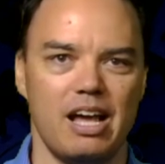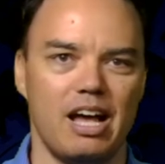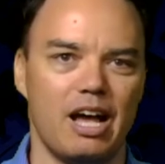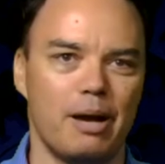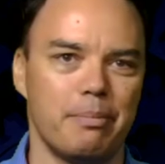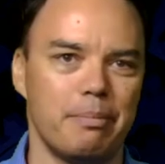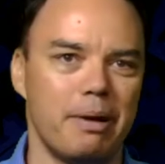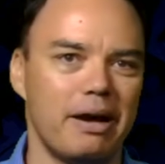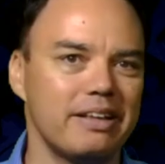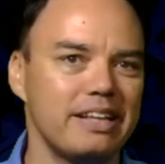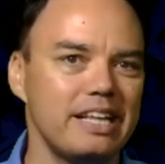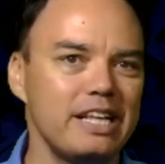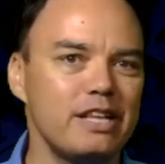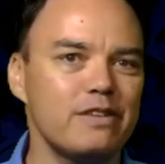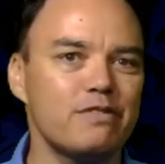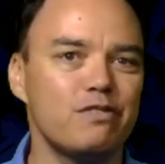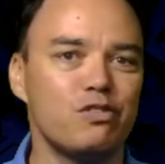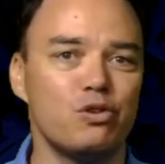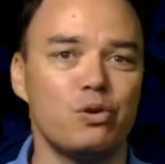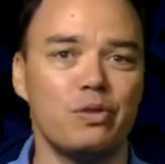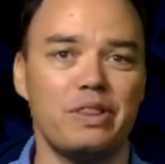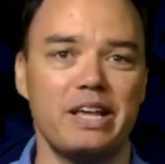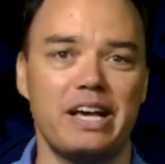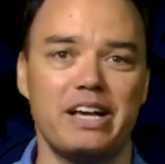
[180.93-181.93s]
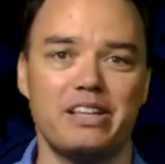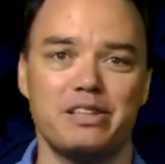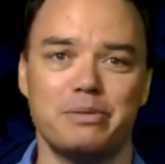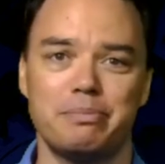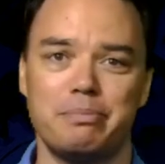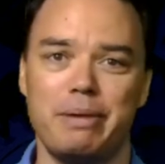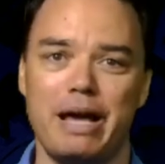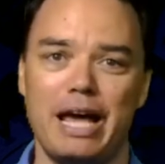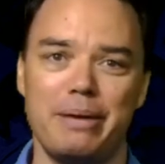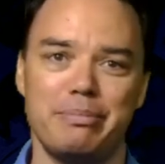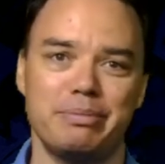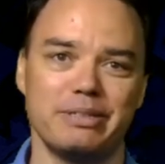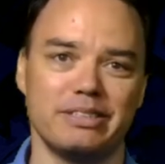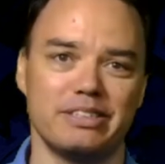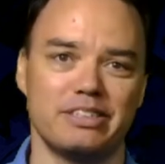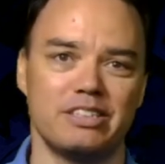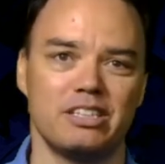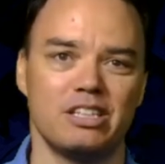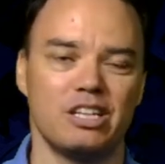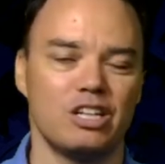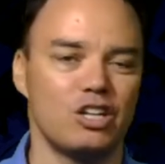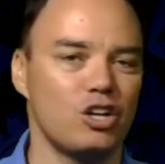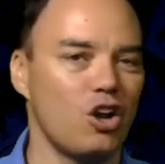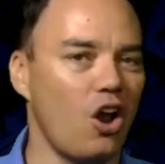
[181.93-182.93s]
Among these 4,000 papers,
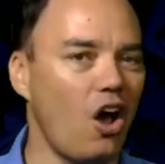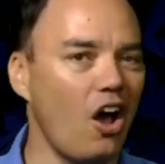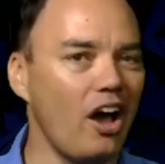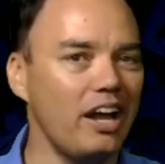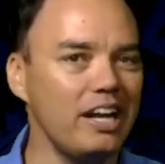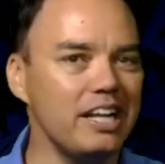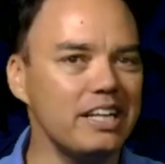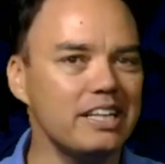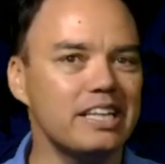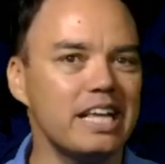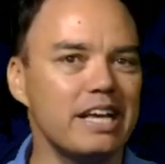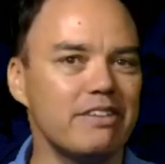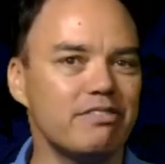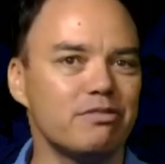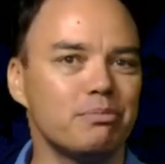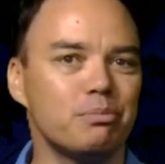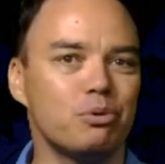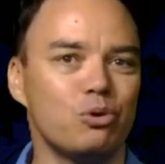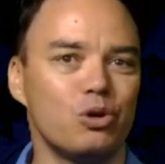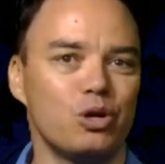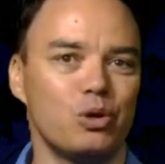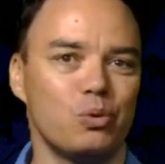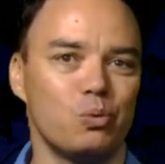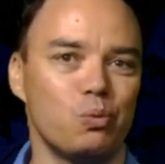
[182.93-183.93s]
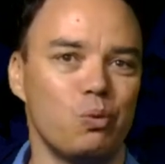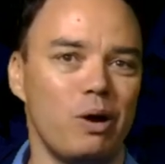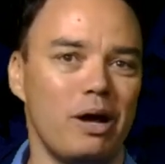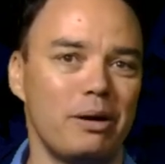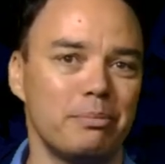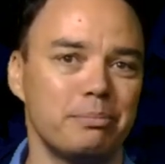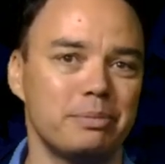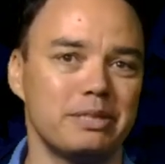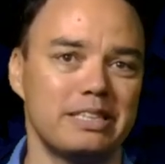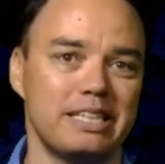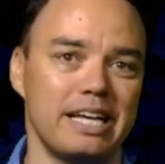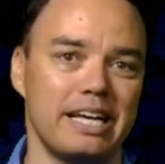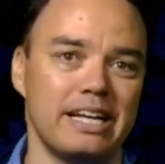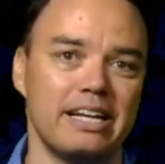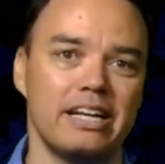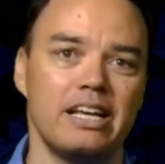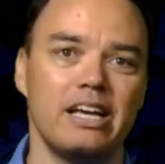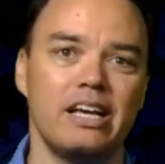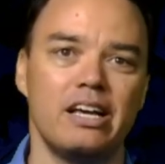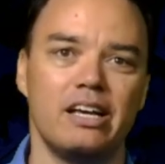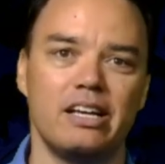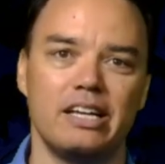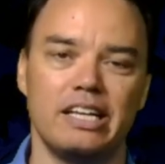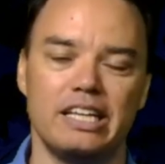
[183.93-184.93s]
97.1%
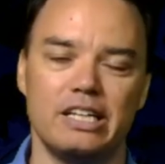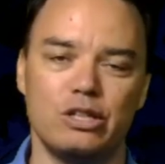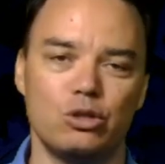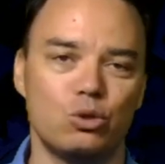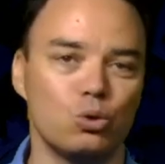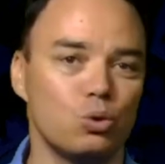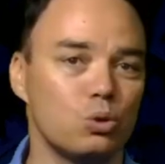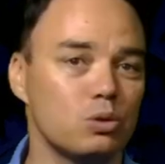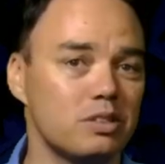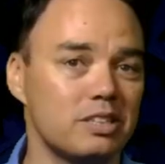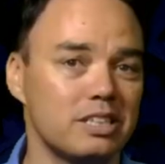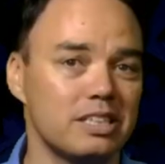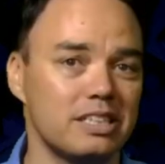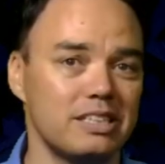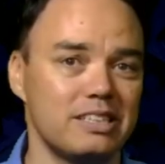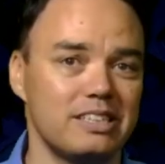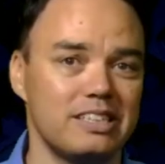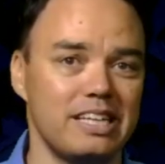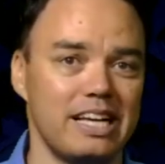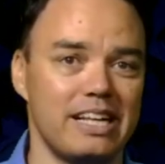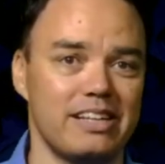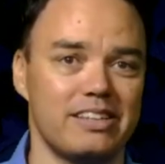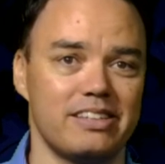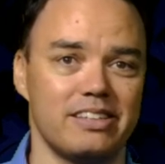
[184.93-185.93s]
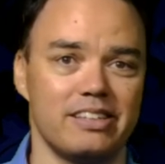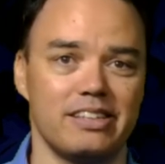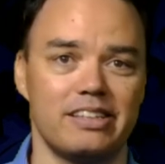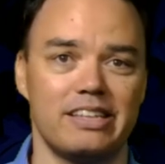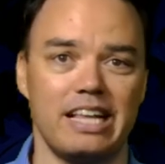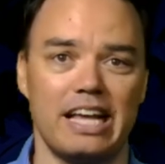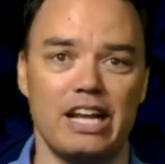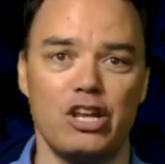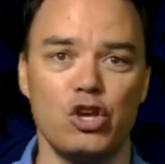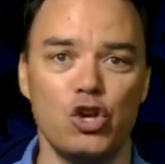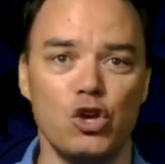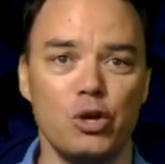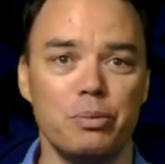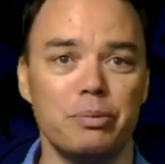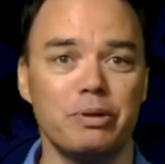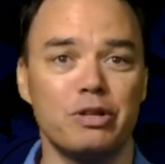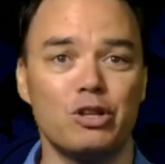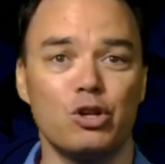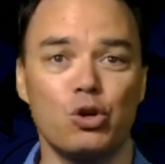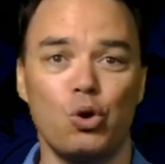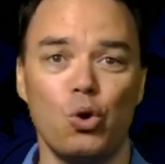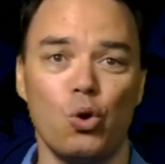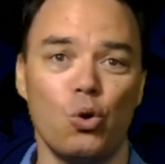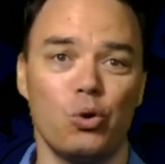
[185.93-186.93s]
endorsed the consensus that
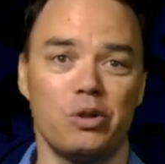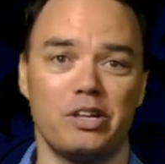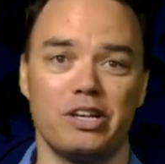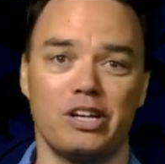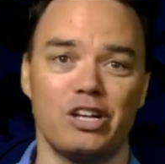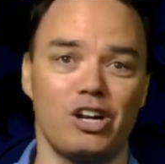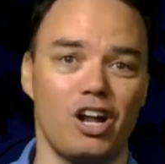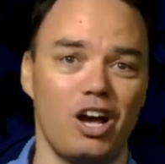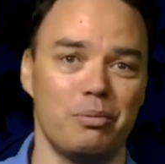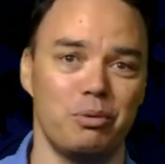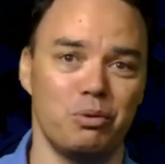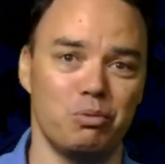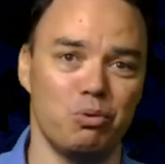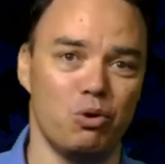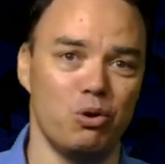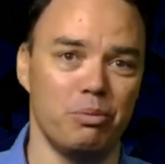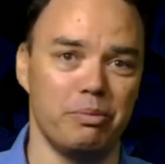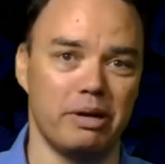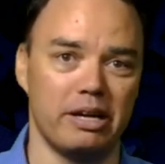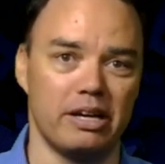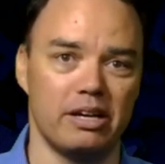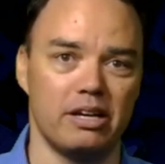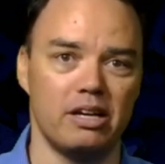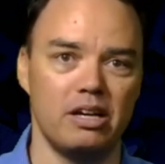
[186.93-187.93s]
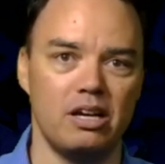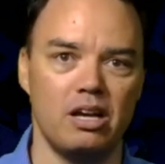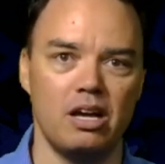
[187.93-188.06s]
humans are causing global warming.